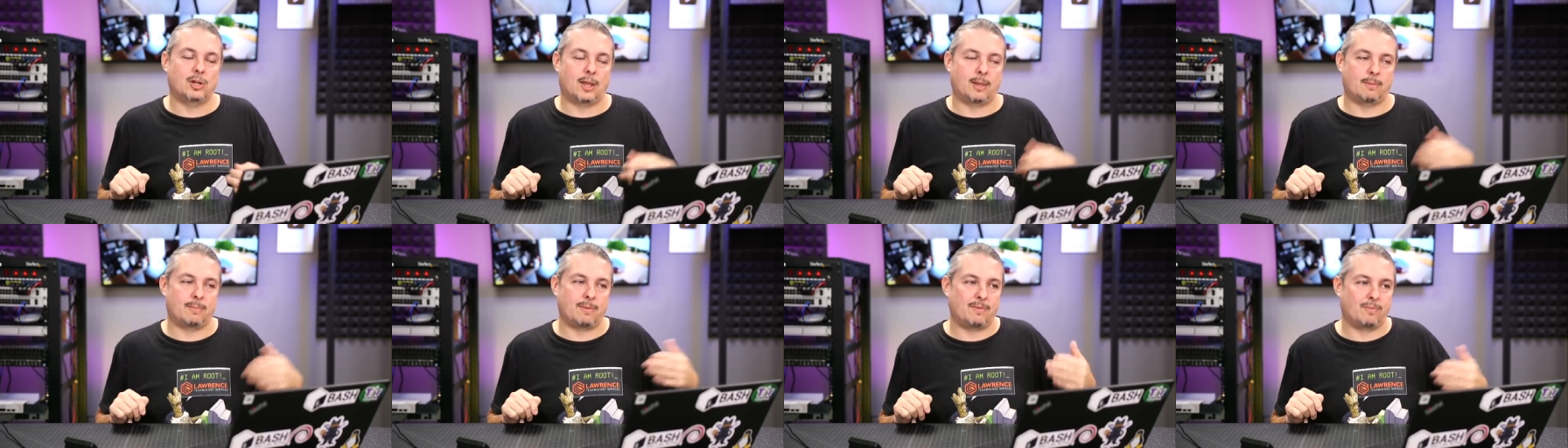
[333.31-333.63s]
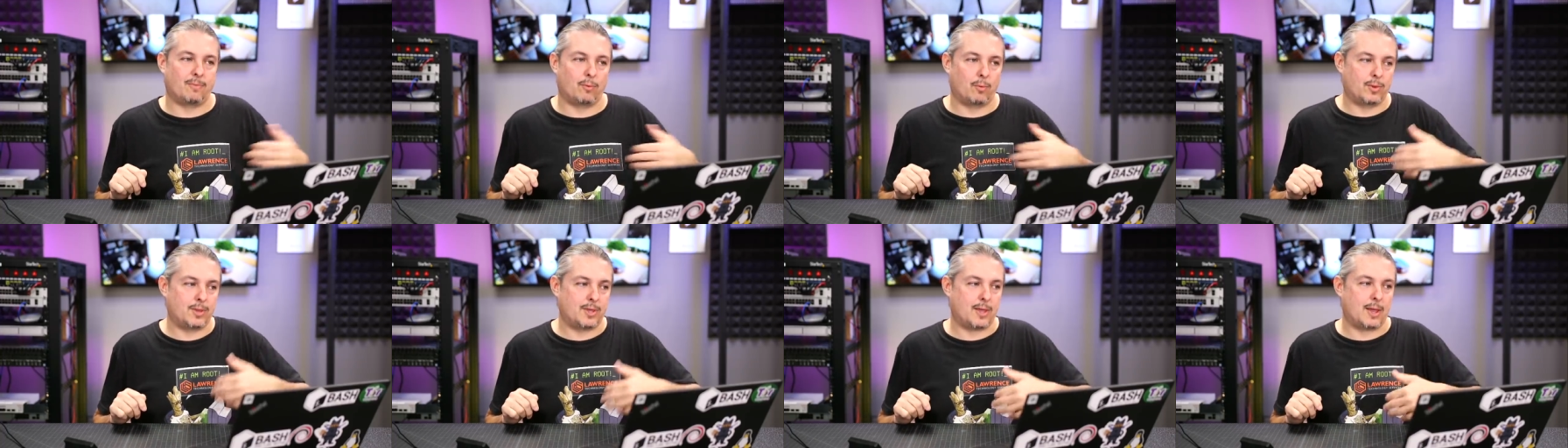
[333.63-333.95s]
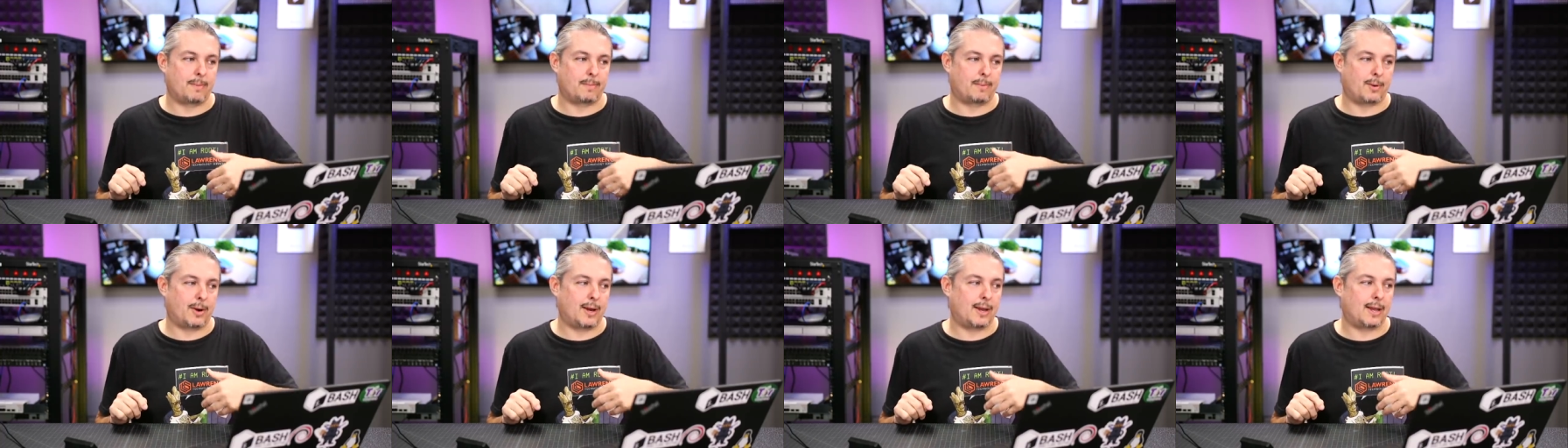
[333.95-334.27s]
like before the
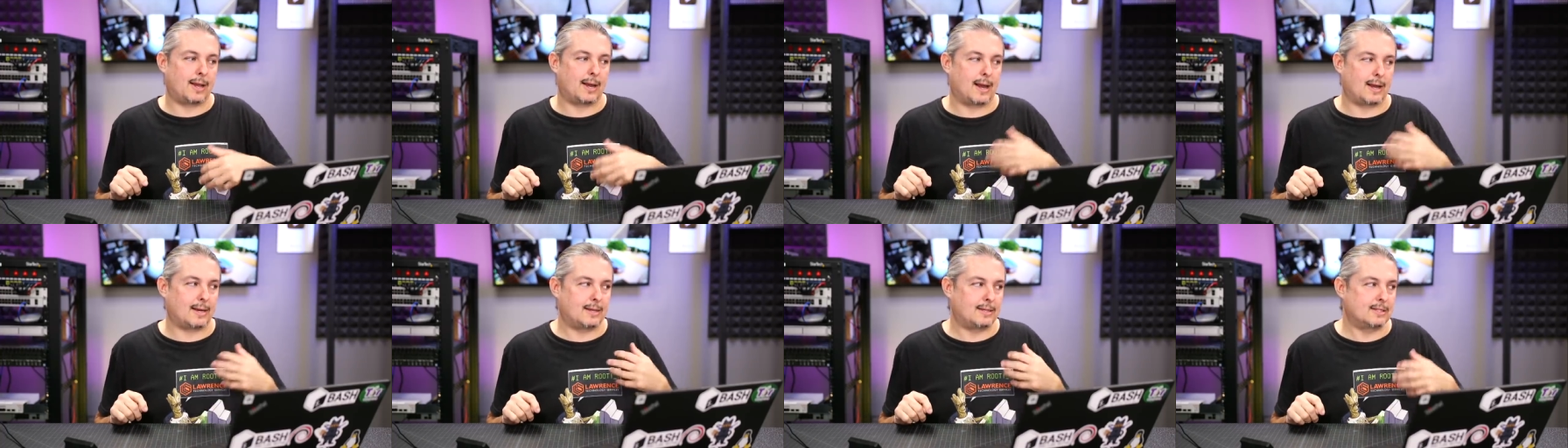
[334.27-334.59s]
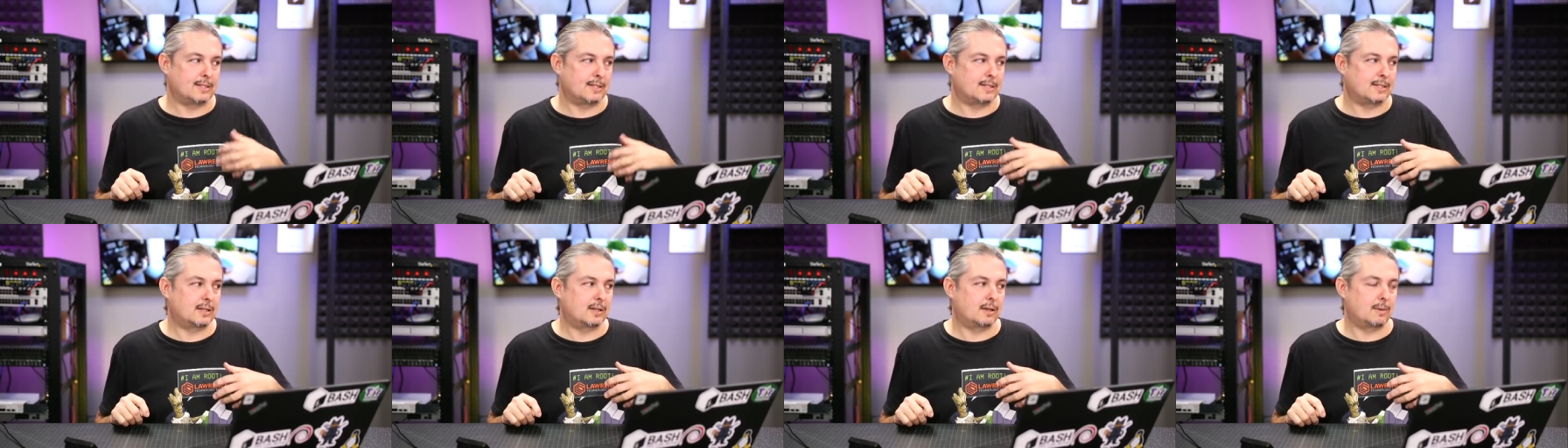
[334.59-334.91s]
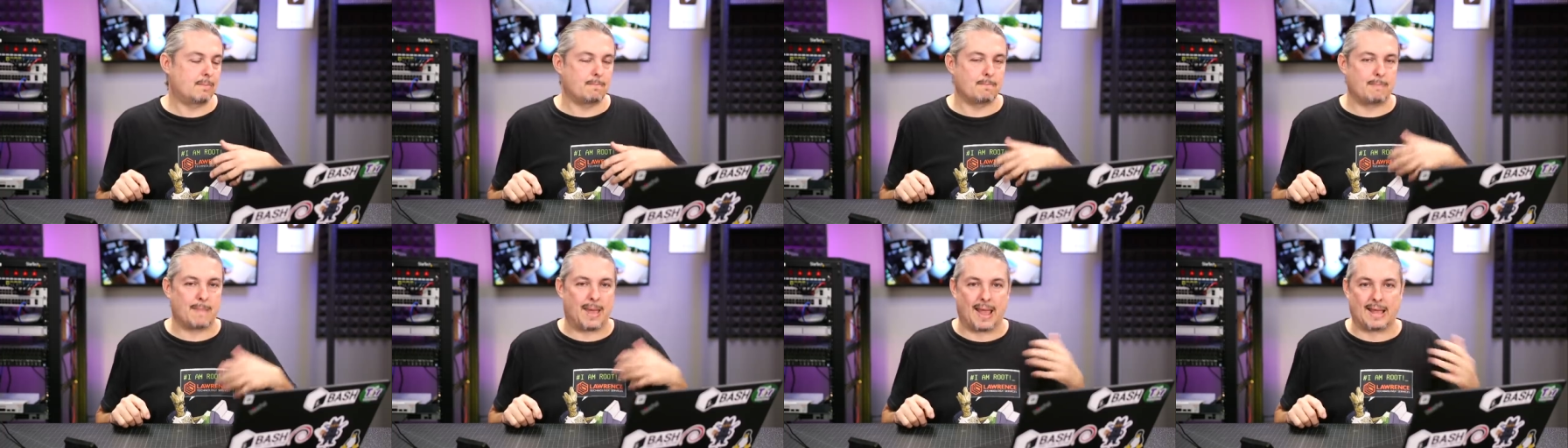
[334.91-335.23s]
upgrade, can I just
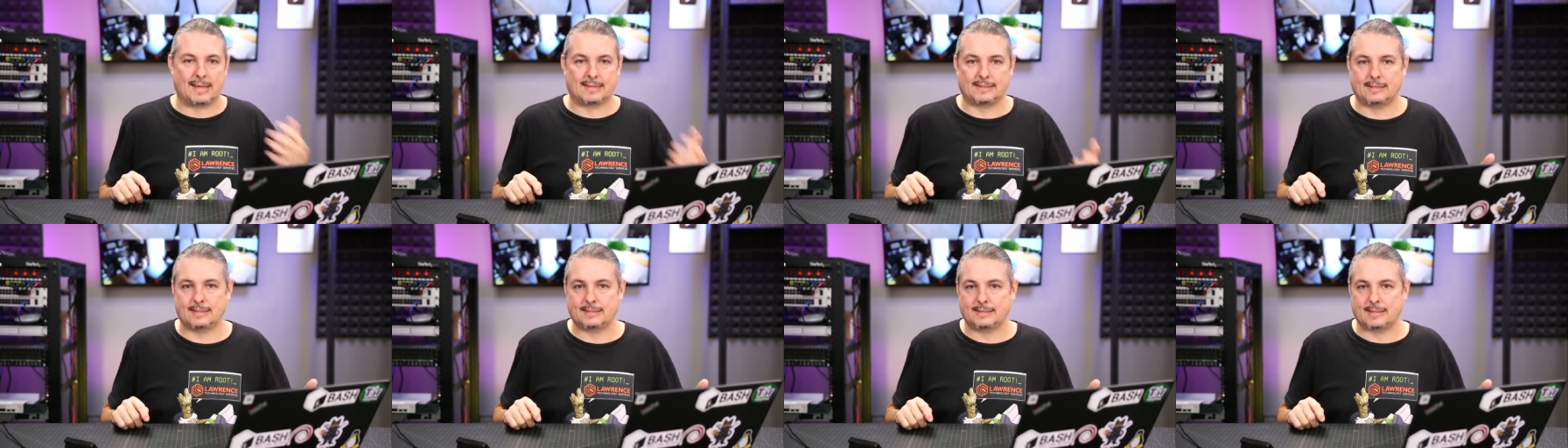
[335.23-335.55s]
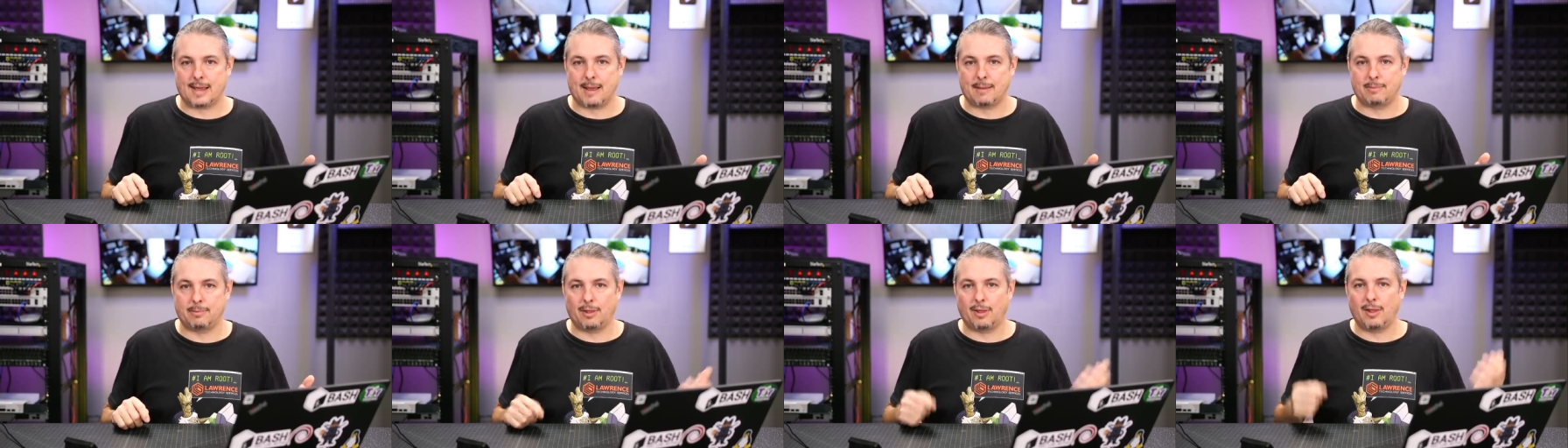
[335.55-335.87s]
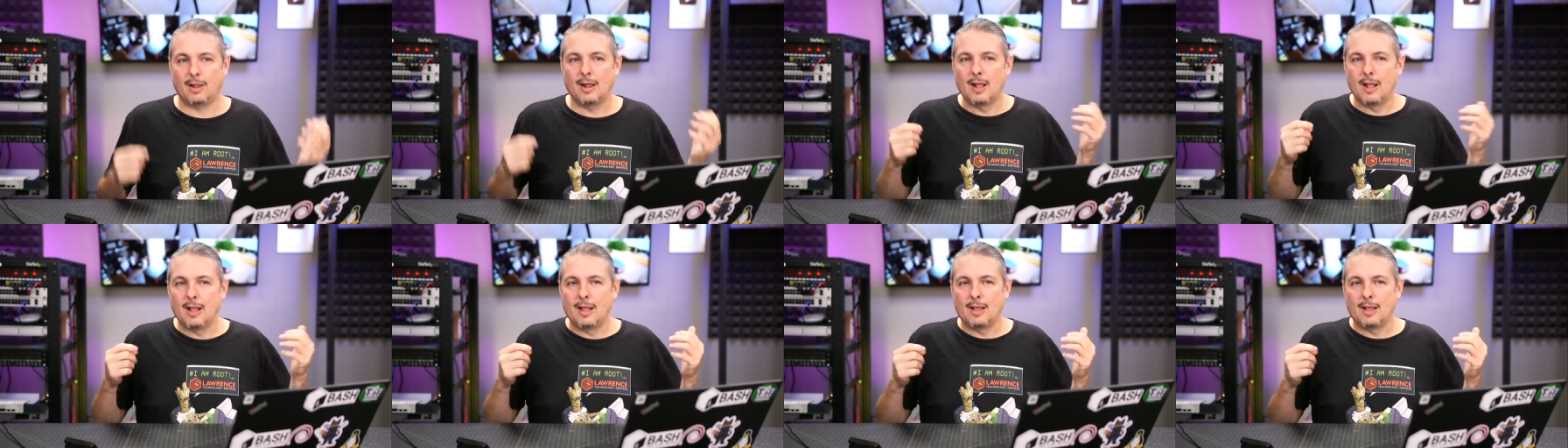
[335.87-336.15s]
mass disable it?